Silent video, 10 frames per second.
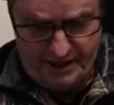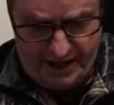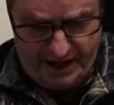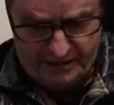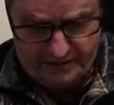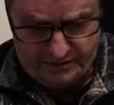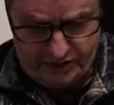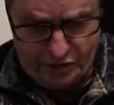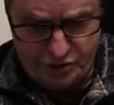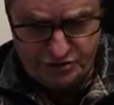and
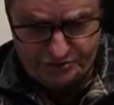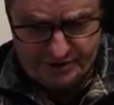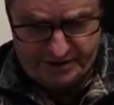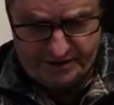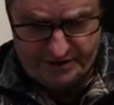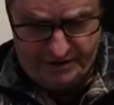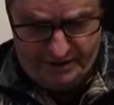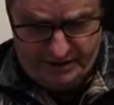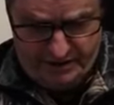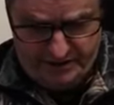knows me,
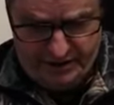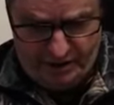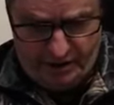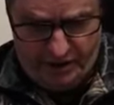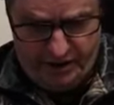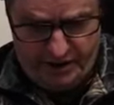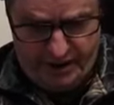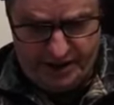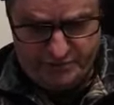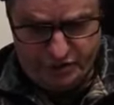that I
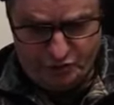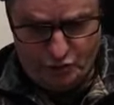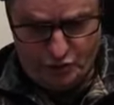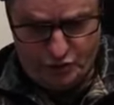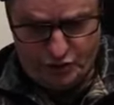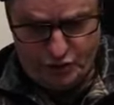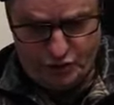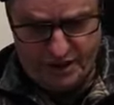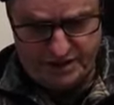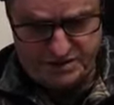am the Lord who
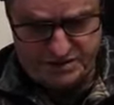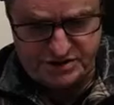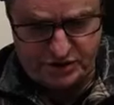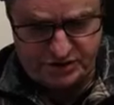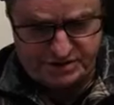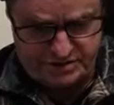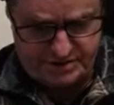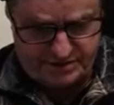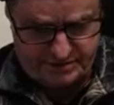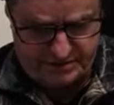
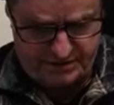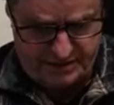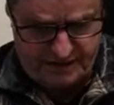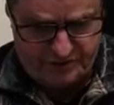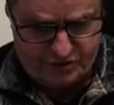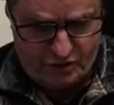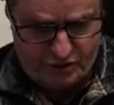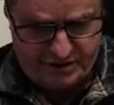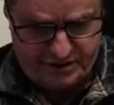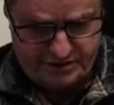exercises loving
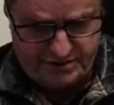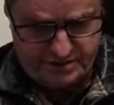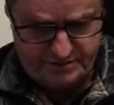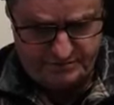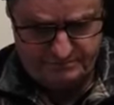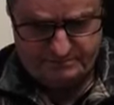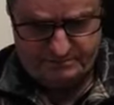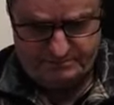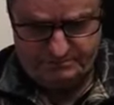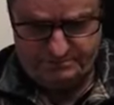kindness
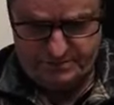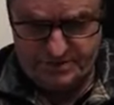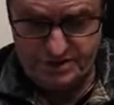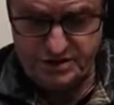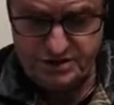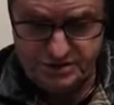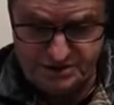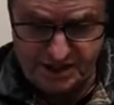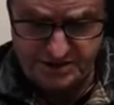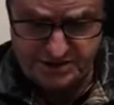
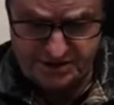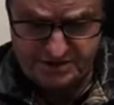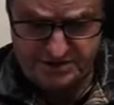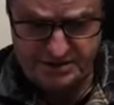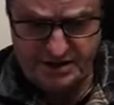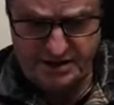justice